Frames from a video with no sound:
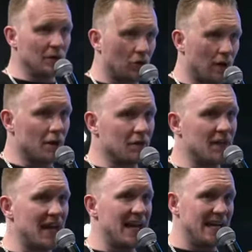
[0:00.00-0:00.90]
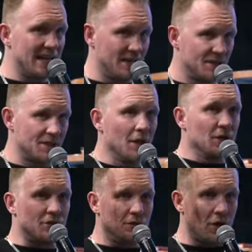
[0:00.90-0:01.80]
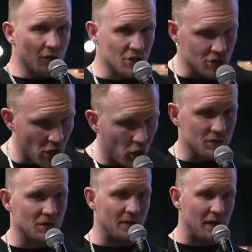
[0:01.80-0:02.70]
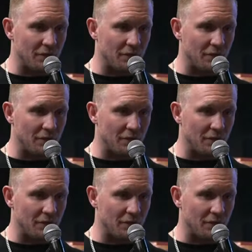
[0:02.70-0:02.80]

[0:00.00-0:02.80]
crown of their heads to the soles of their